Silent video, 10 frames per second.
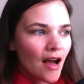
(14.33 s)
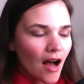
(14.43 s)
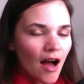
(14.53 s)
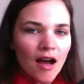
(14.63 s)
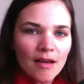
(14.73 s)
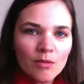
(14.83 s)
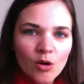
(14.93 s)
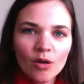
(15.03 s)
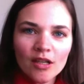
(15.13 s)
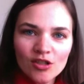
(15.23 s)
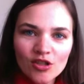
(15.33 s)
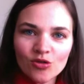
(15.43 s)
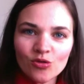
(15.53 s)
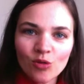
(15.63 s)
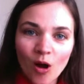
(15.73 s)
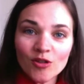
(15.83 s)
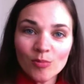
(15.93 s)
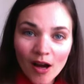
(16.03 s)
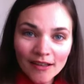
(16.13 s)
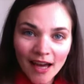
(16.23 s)
I'm going to launch a
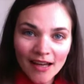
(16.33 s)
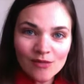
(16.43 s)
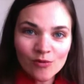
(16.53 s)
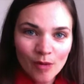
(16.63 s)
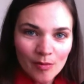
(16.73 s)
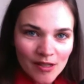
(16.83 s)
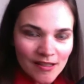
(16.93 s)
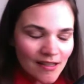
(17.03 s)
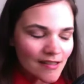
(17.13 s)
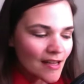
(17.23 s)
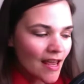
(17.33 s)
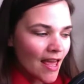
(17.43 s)
podcast for my business.